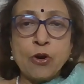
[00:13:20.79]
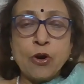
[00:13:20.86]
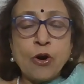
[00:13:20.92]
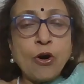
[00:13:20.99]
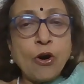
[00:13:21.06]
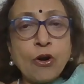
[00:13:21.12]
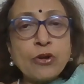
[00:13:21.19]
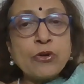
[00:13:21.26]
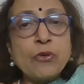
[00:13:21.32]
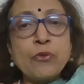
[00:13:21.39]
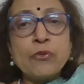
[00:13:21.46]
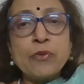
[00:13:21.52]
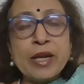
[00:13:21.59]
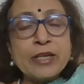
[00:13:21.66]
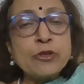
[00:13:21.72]
or
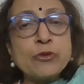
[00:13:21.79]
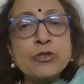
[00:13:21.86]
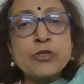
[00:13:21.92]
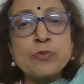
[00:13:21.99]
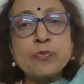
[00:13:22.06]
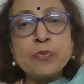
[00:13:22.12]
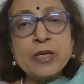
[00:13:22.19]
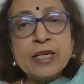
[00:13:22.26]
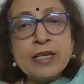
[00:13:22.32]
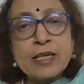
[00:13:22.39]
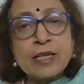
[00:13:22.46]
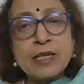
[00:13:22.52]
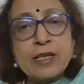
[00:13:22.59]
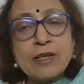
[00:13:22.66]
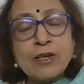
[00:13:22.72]
when you
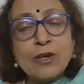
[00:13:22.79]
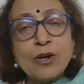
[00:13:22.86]
speak,